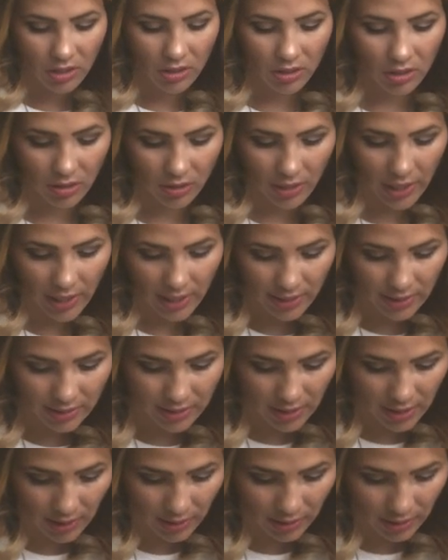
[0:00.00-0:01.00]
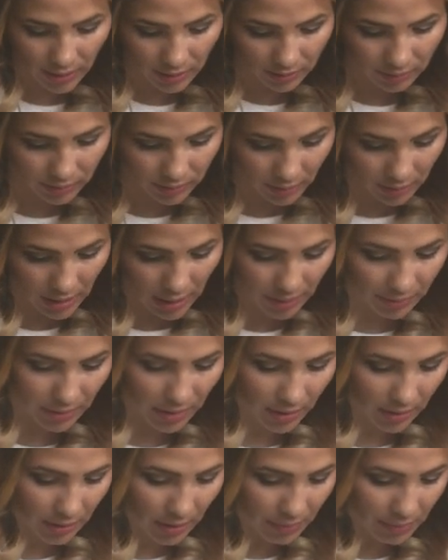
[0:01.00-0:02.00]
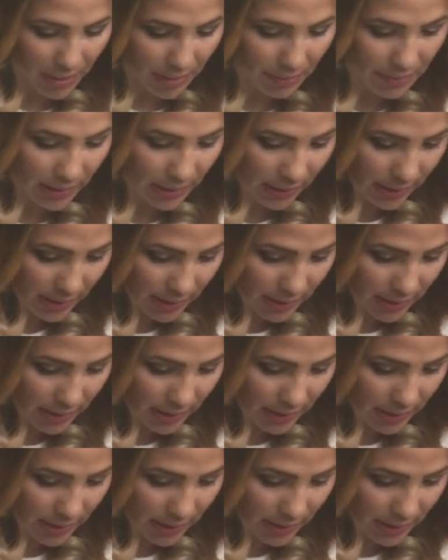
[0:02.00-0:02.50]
You know, guys, I don't know. I might be